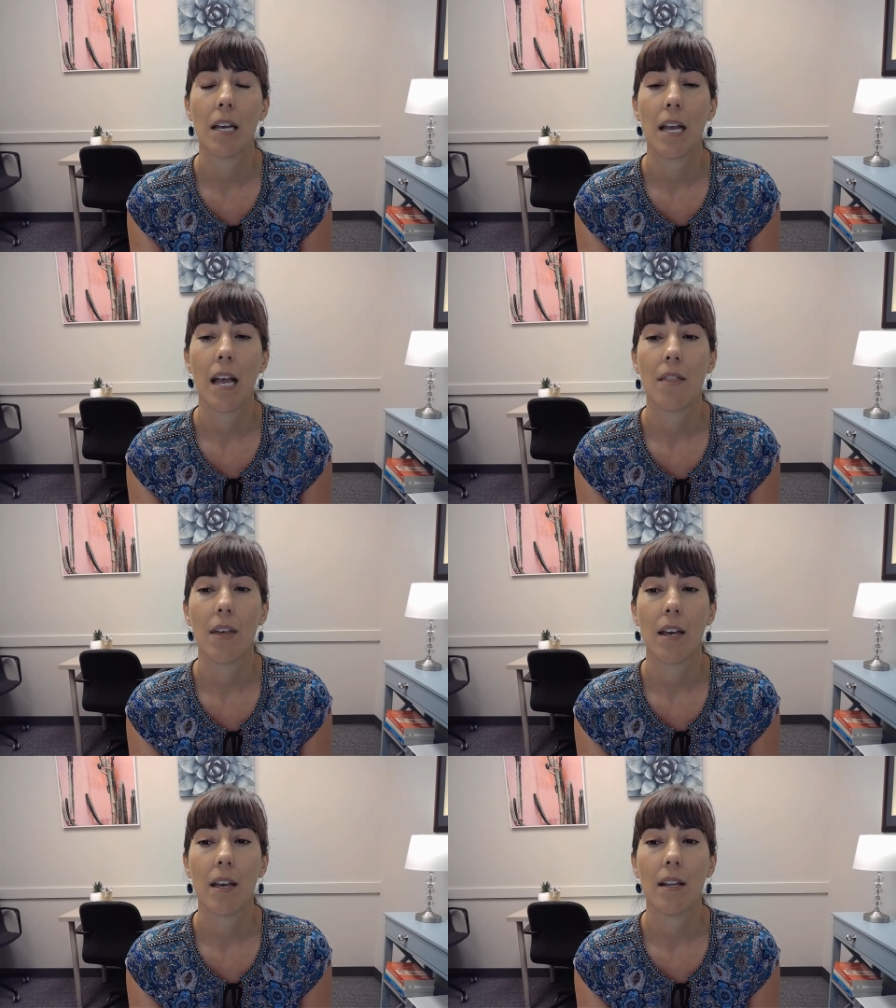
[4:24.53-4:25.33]
And
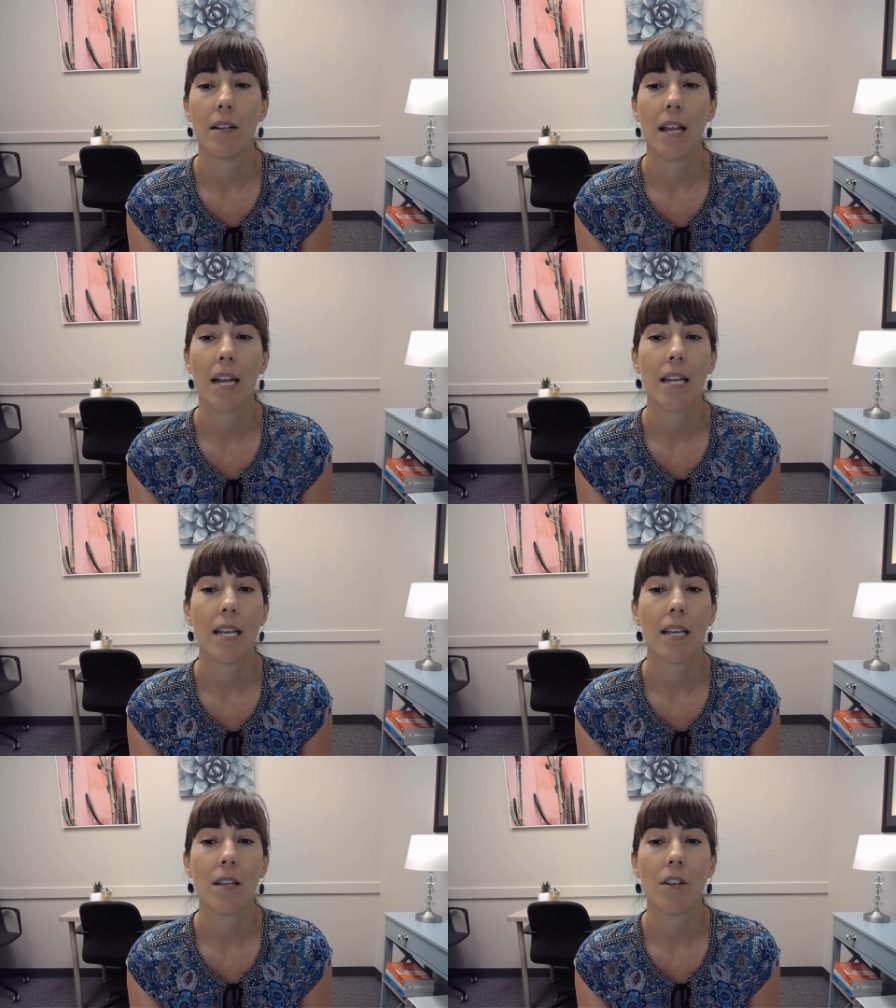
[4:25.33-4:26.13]
then
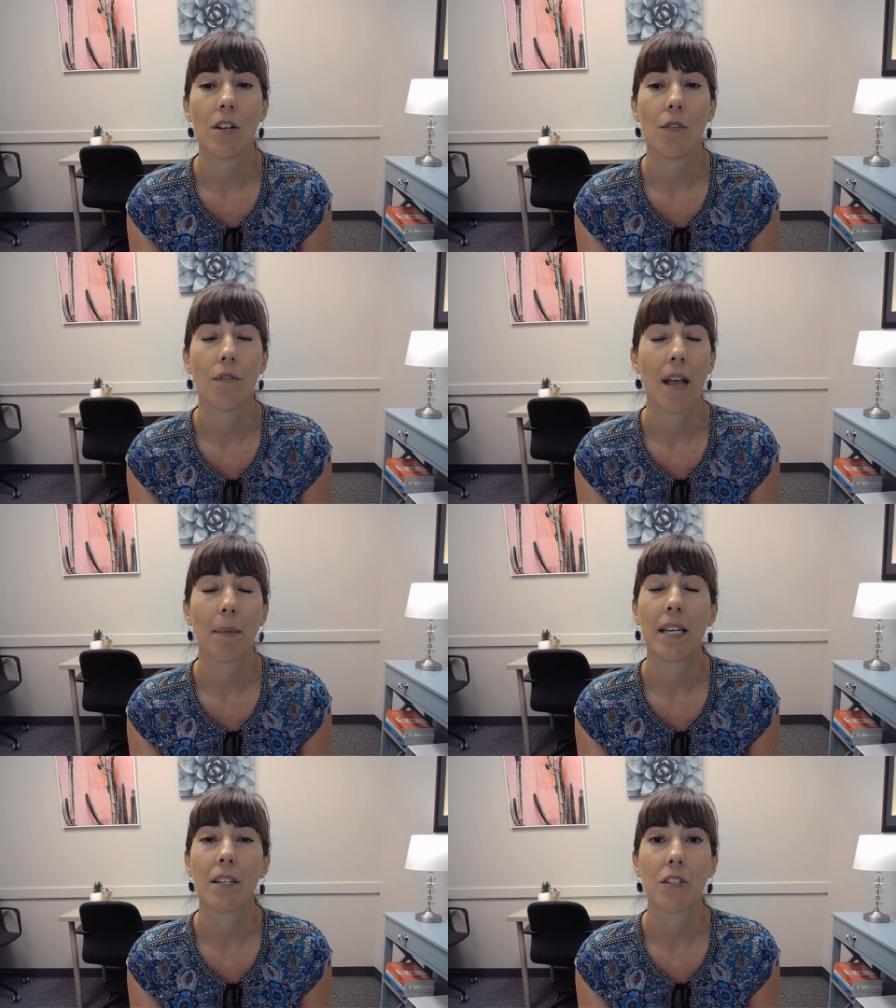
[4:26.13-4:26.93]
any,
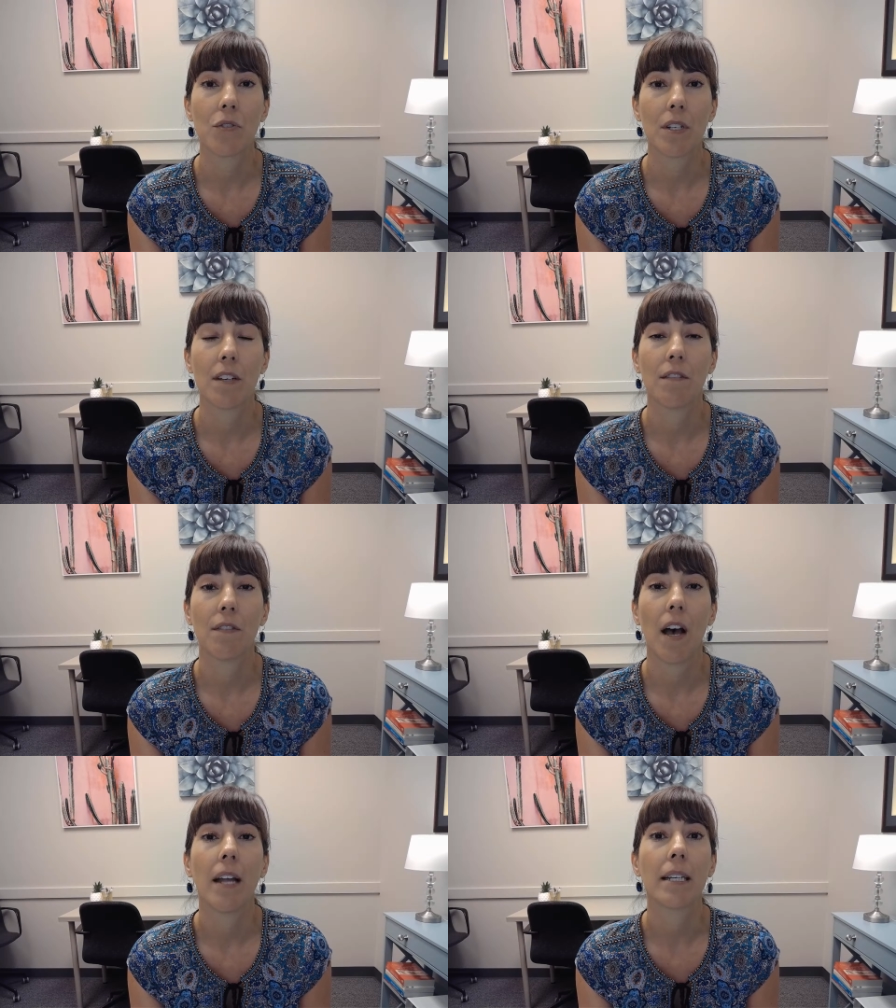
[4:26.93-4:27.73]
family history of
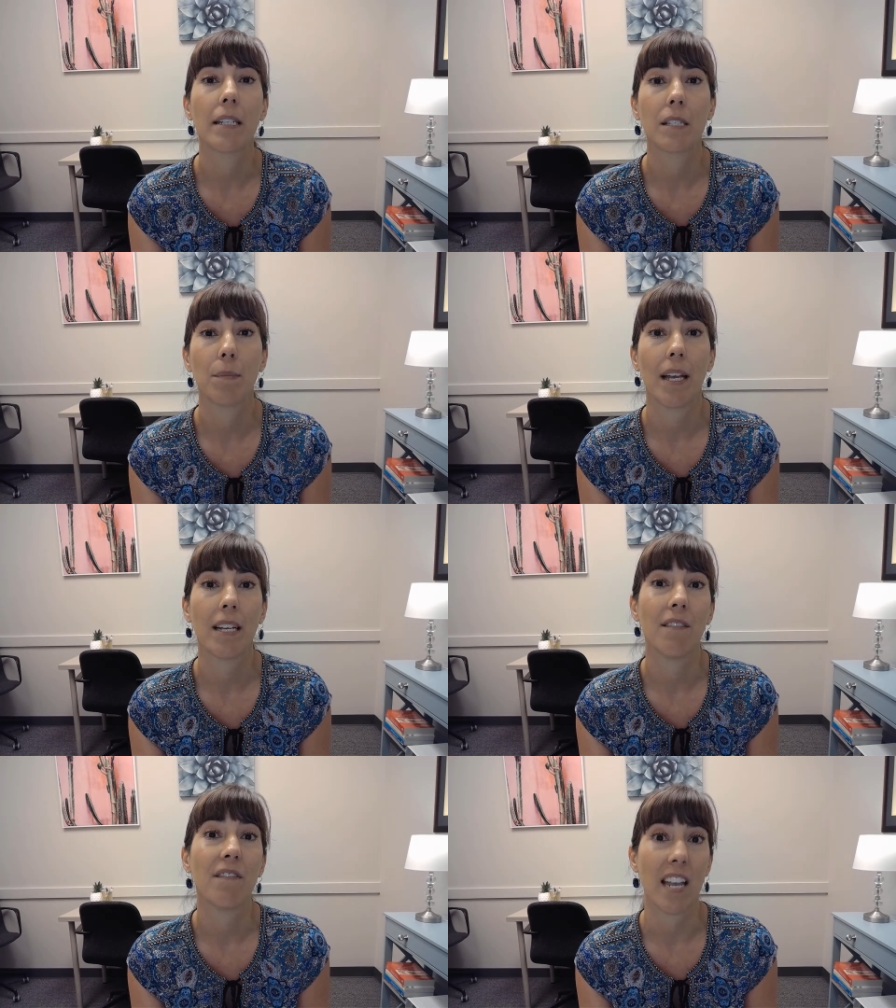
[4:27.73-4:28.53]

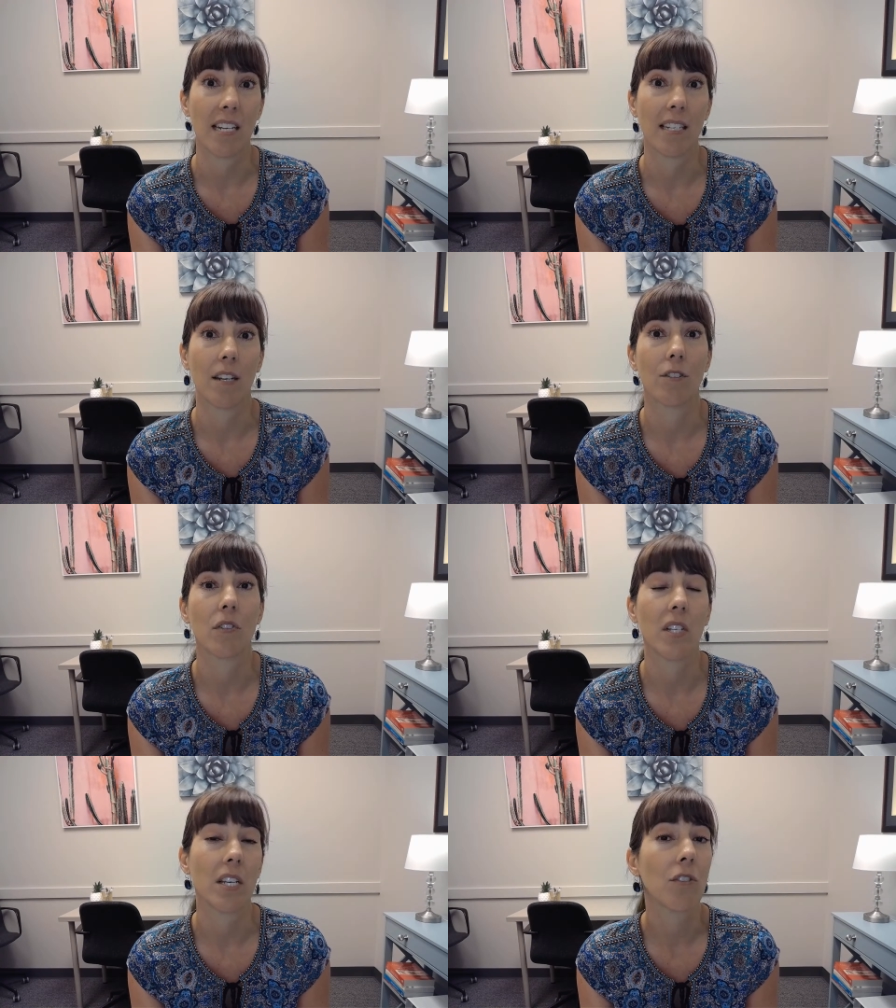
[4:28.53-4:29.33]
unexplained fainting or
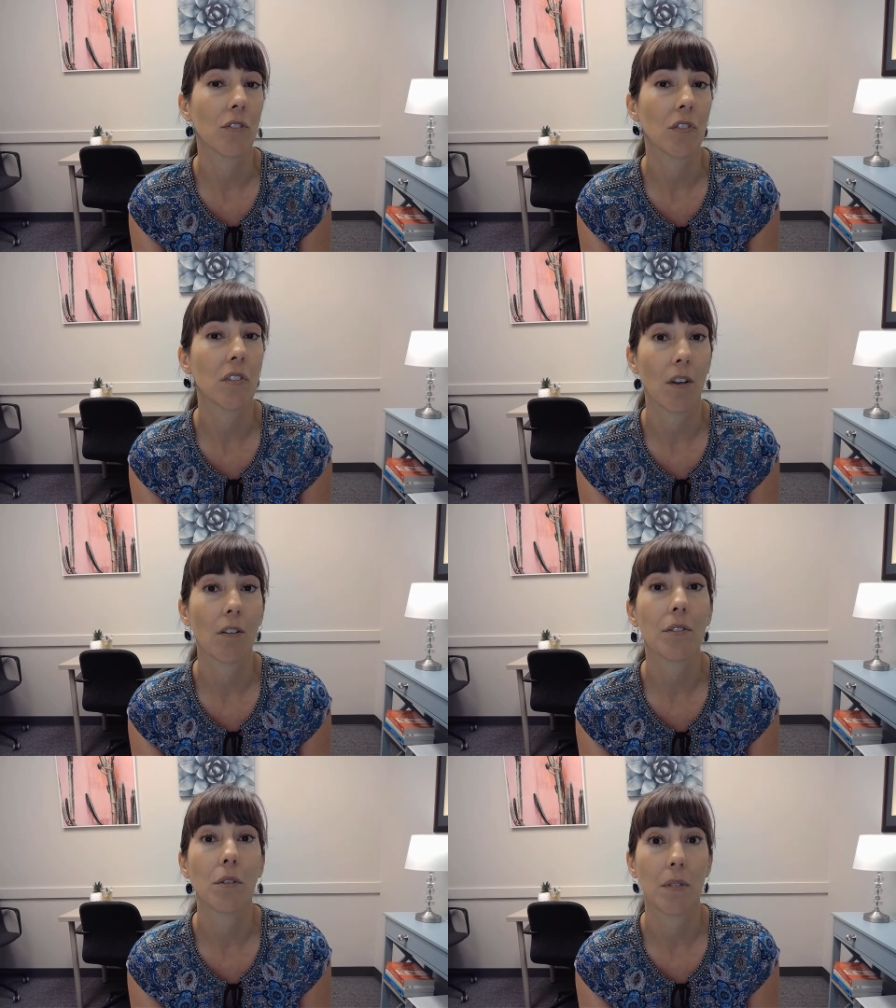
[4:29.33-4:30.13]
seizures is
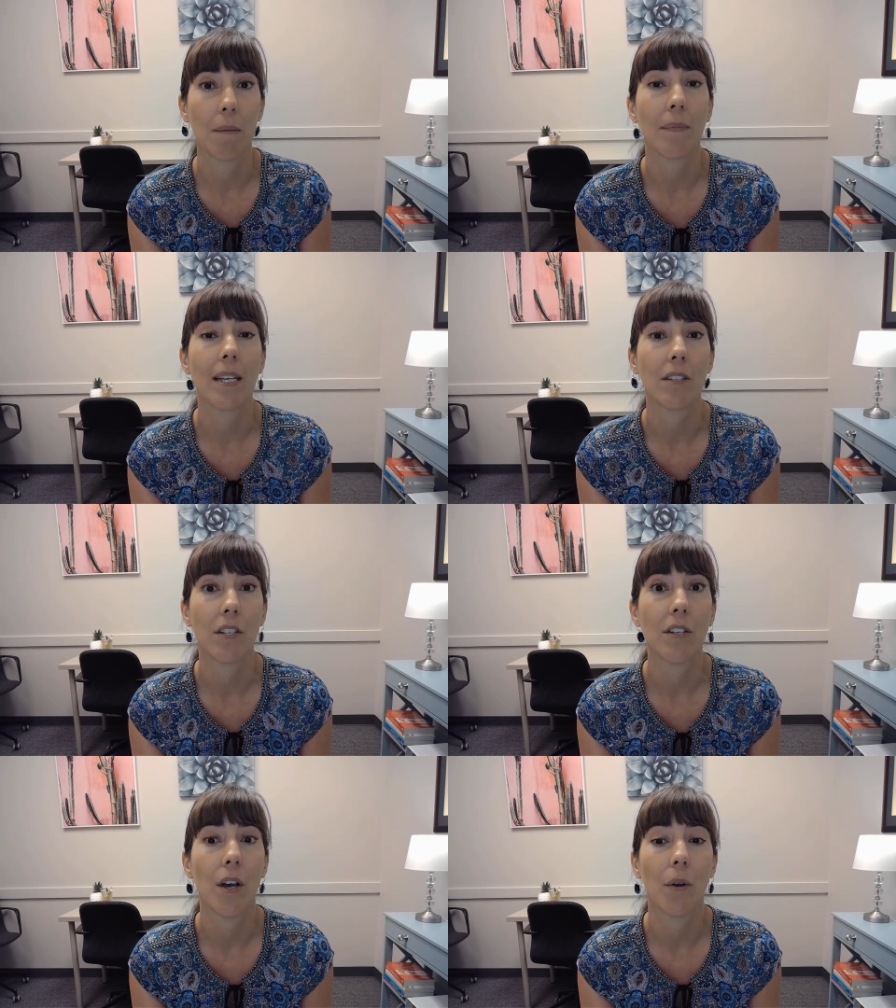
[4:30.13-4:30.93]
also something
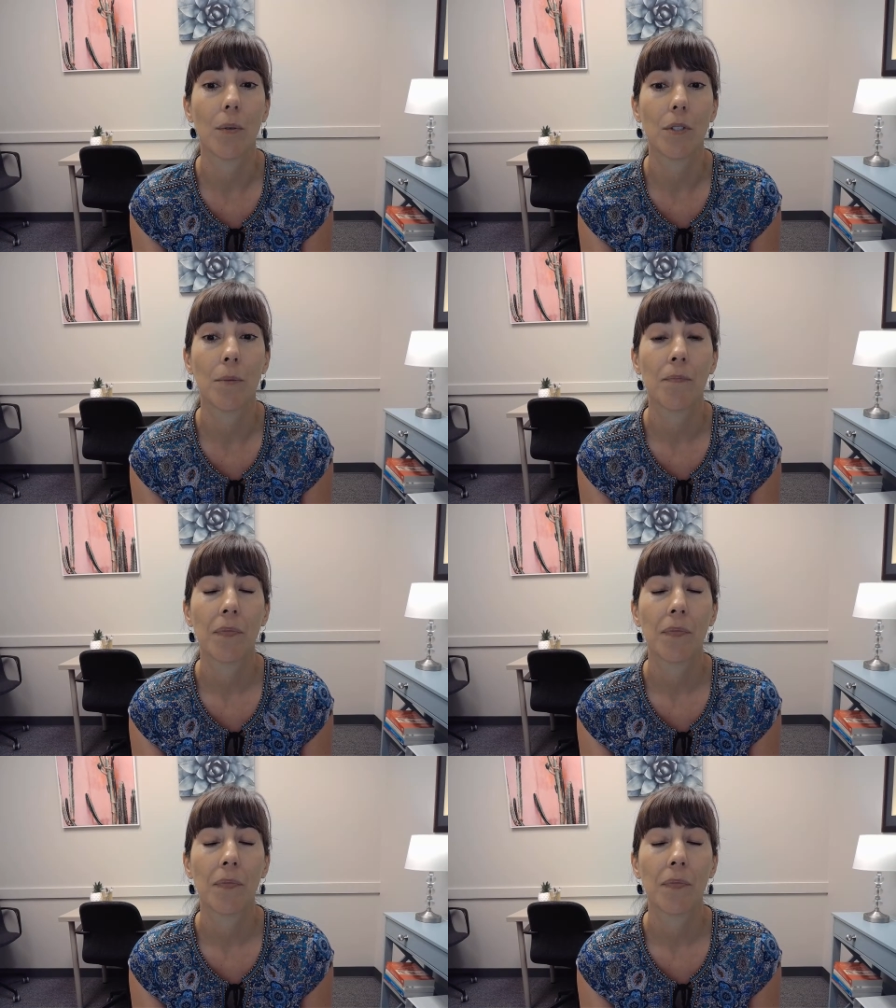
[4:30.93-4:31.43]
to note.